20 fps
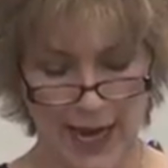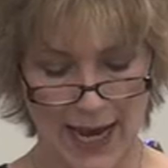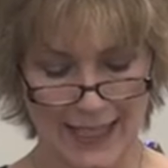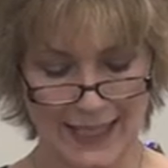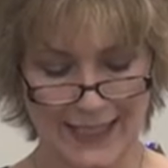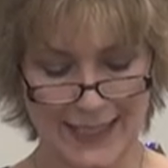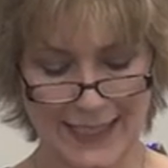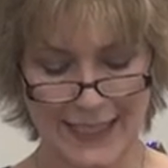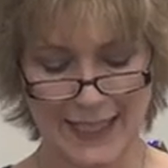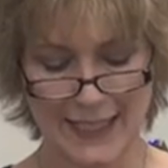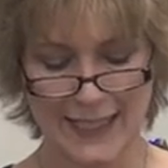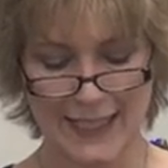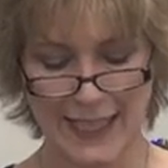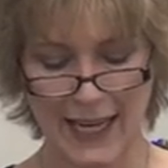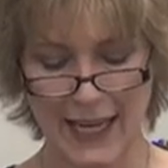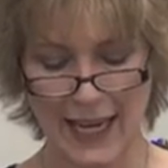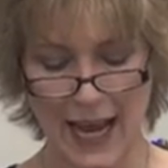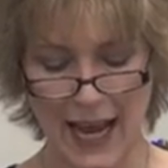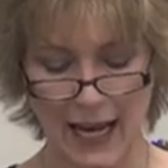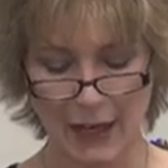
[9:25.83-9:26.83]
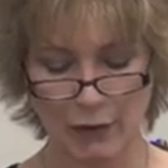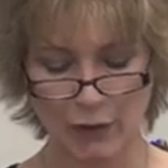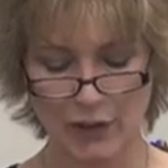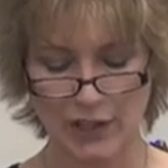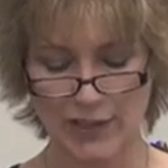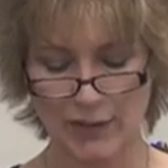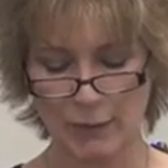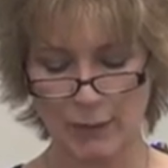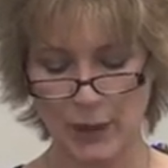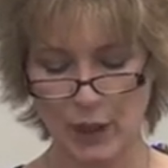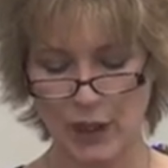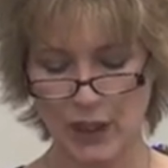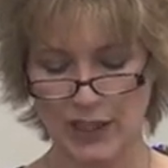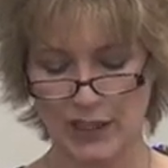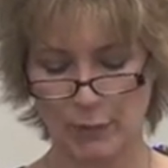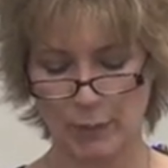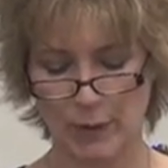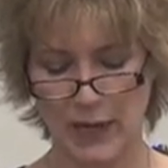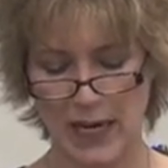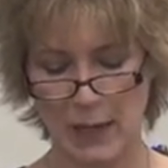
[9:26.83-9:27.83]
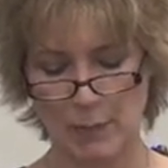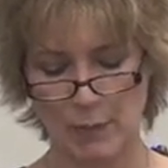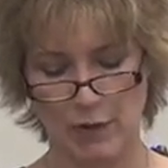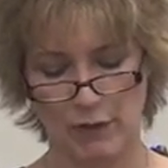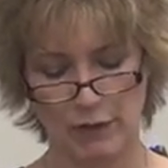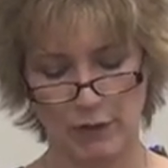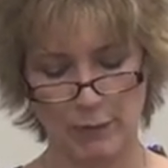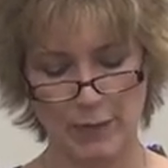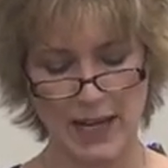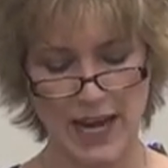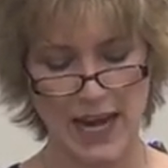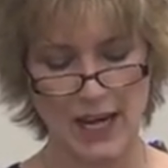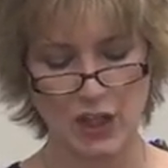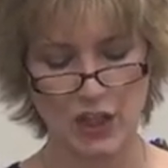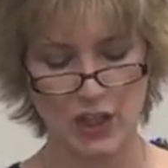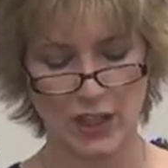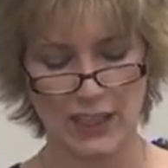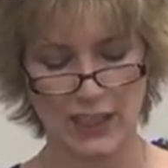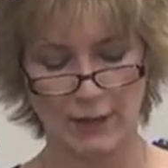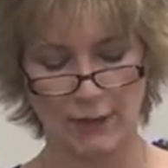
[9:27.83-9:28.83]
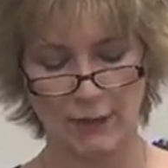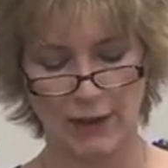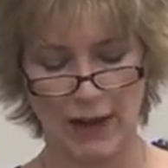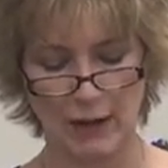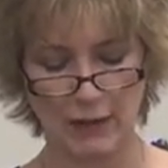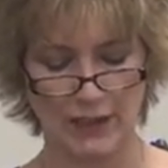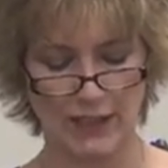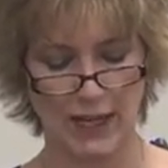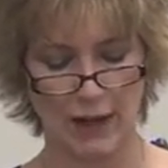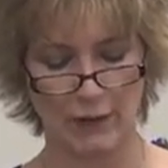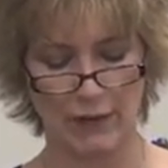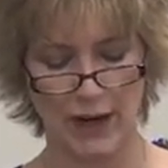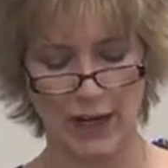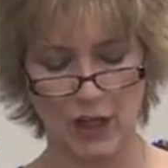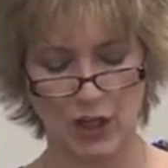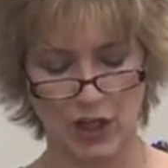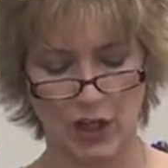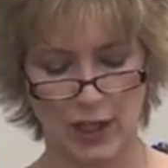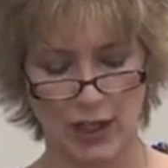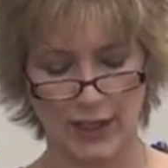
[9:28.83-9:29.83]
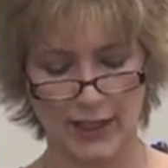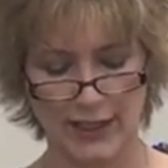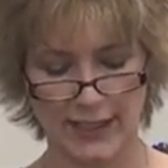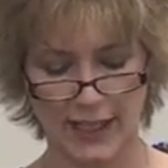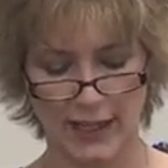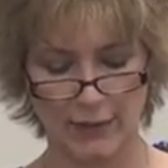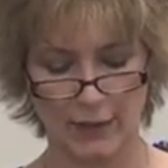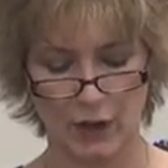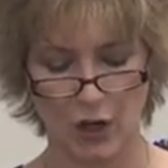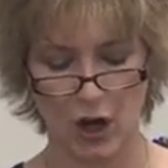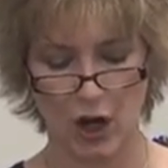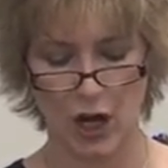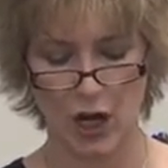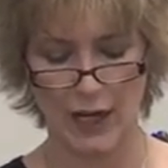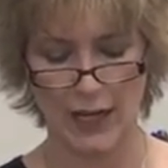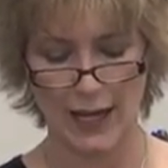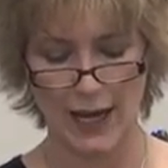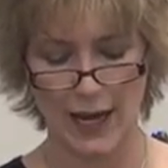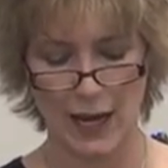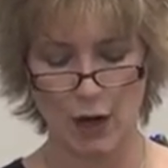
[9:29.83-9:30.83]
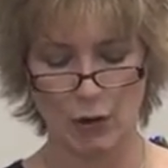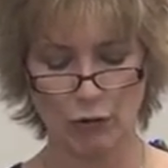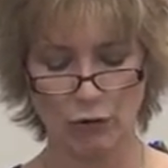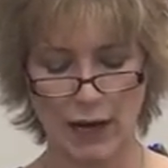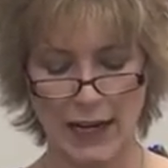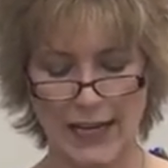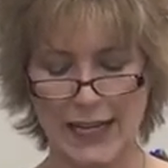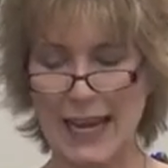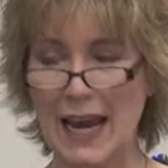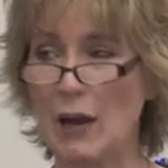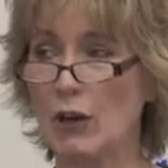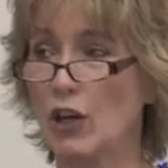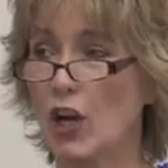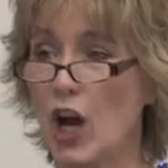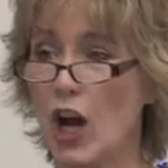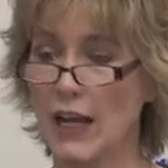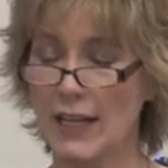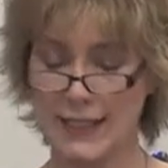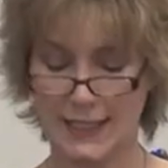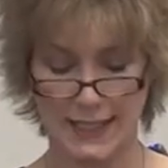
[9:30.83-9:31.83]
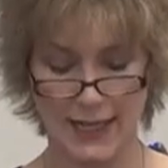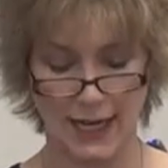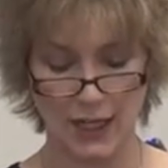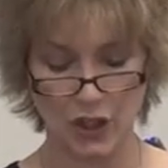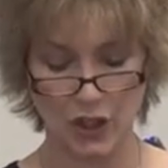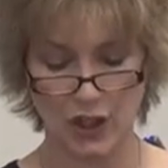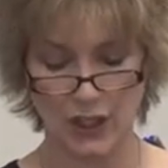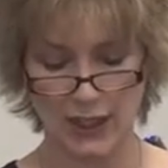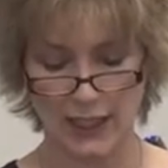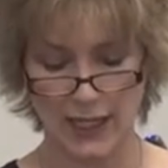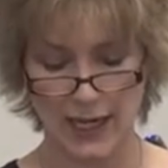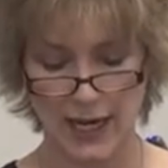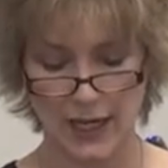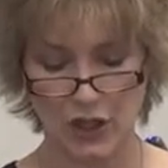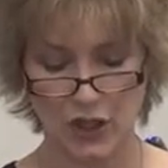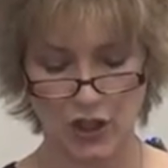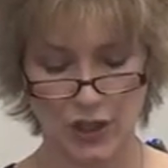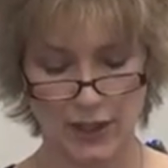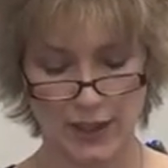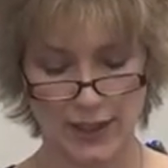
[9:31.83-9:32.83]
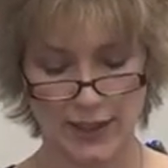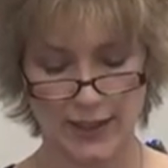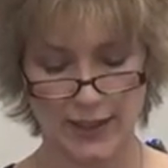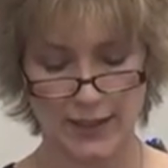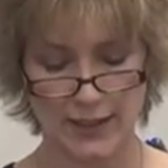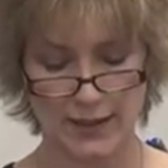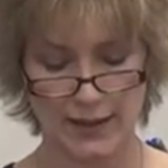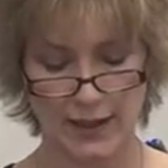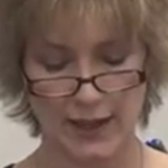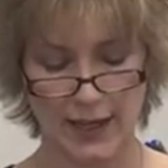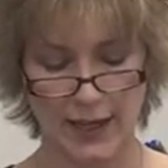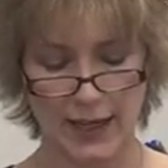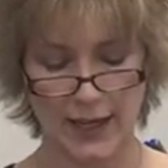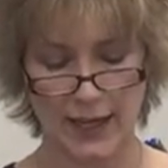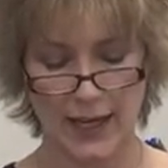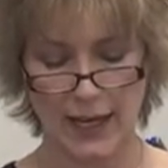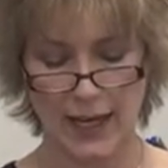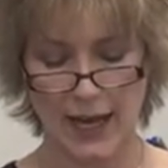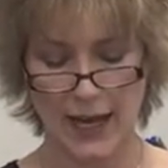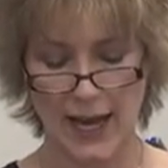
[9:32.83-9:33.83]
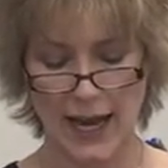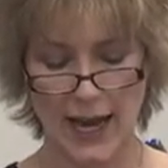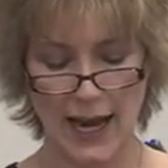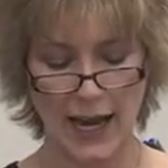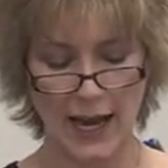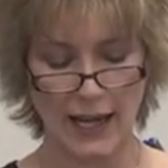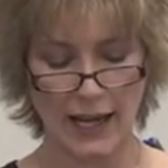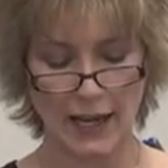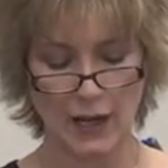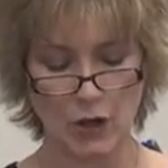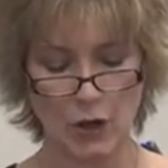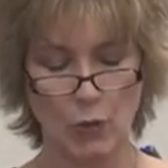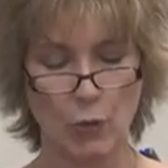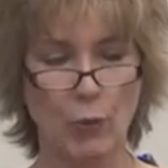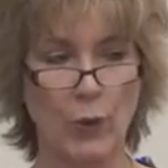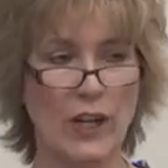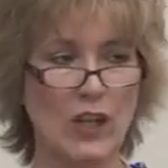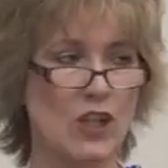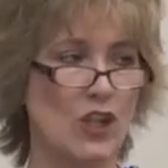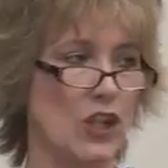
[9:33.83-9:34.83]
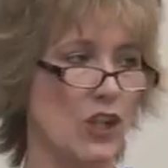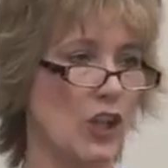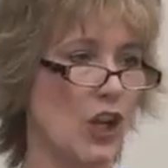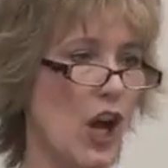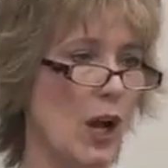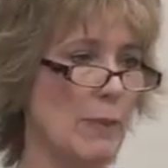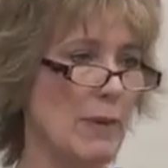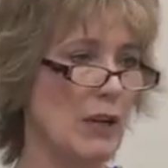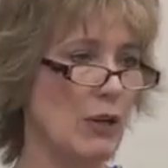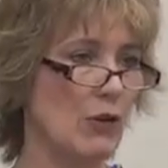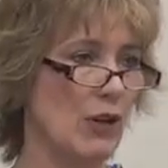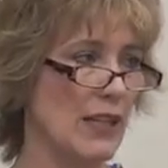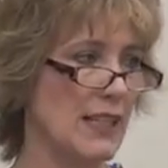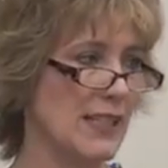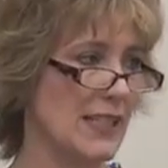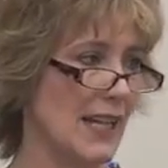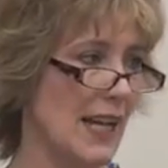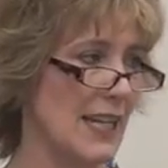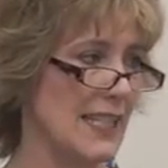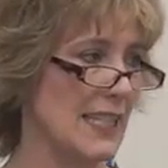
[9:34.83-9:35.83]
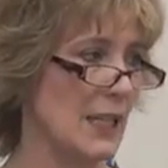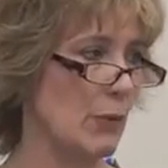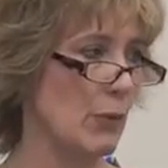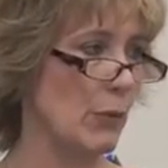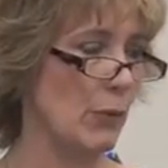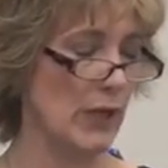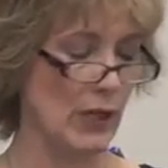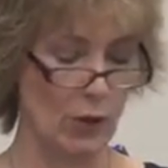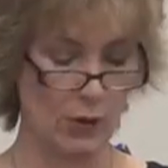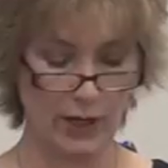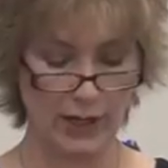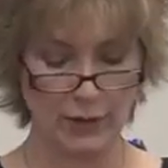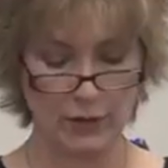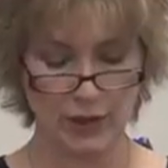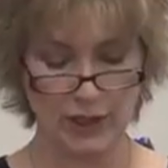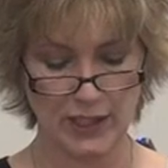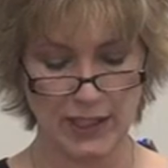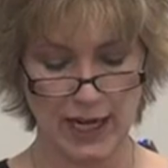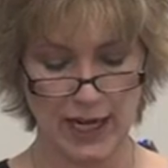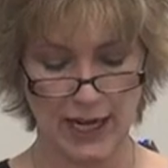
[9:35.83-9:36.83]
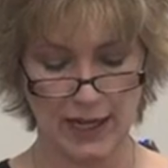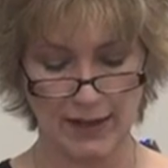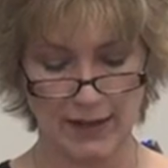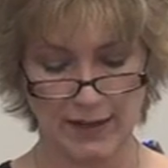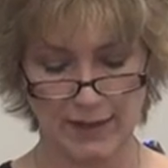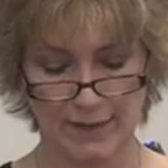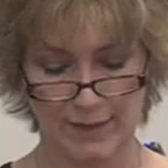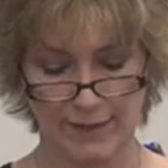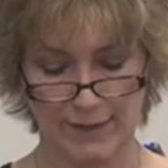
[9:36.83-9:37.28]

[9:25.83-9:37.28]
And since then, hundreds of millions of people from nations have found salvation in the Son of God. Right now, God is touching the nations, and we should not be criticizing what we don't understand.